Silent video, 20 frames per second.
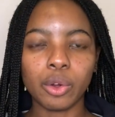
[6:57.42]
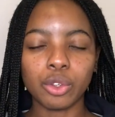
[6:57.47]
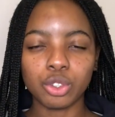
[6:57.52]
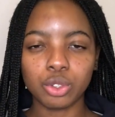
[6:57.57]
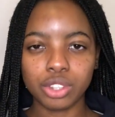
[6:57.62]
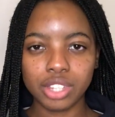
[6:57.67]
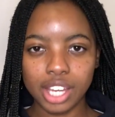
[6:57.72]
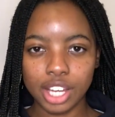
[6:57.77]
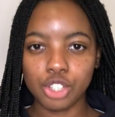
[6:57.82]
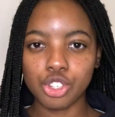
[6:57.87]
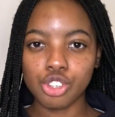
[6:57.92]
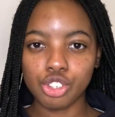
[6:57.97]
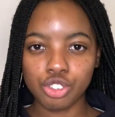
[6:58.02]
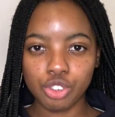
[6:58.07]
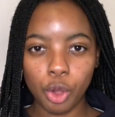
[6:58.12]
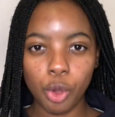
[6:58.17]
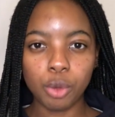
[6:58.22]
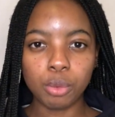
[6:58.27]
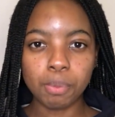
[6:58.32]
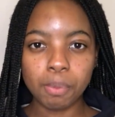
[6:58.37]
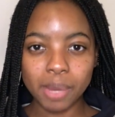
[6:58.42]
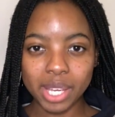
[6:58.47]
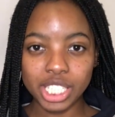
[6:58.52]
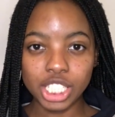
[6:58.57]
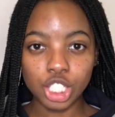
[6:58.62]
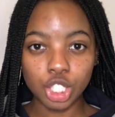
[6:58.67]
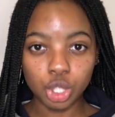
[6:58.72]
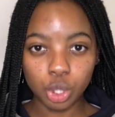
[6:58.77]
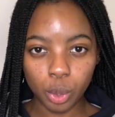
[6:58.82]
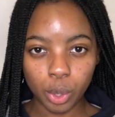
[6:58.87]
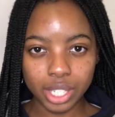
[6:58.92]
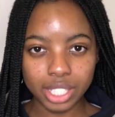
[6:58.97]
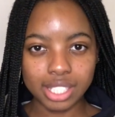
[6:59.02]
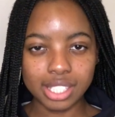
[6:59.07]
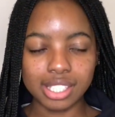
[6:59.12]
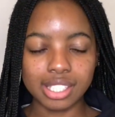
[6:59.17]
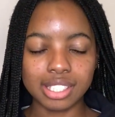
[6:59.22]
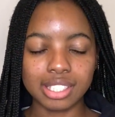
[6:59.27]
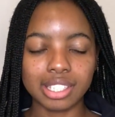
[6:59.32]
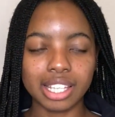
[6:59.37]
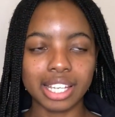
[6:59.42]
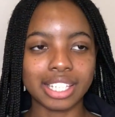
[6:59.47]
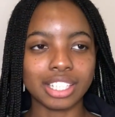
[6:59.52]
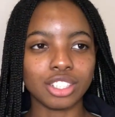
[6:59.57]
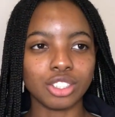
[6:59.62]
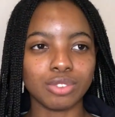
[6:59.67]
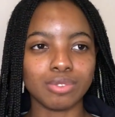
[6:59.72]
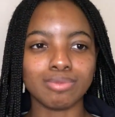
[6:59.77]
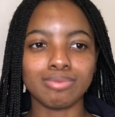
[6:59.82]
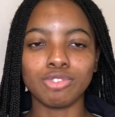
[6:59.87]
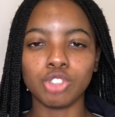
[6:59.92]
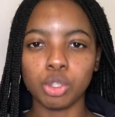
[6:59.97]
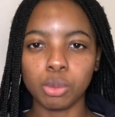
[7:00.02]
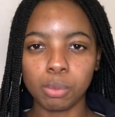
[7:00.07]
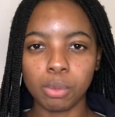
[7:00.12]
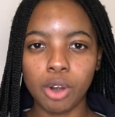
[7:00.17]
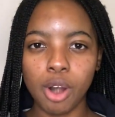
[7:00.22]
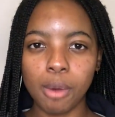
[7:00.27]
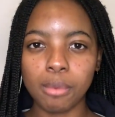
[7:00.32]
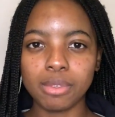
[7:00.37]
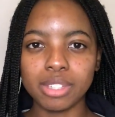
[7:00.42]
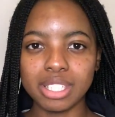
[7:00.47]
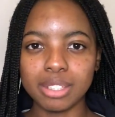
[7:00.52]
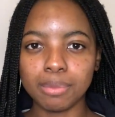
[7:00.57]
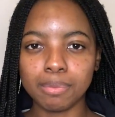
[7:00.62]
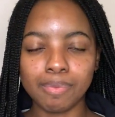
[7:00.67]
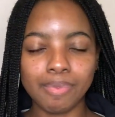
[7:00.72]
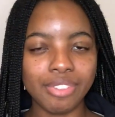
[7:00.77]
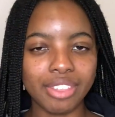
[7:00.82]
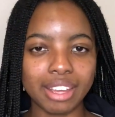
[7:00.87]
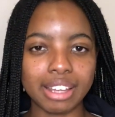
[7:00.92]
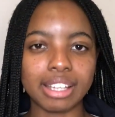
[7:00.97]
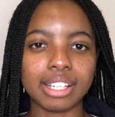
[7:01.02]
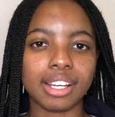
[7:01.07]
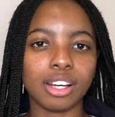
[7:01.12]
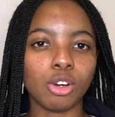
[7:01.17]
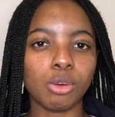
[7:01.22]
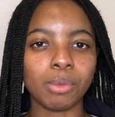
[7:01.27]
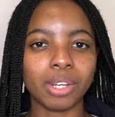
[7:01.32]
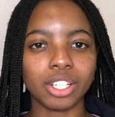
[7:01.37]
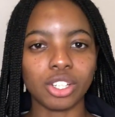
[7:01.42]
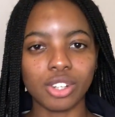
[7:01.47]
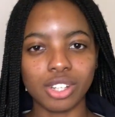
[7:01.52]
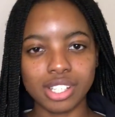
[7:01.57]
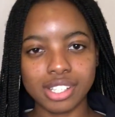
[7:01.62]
there are so many choices. Like, you probably think, oh my gosh,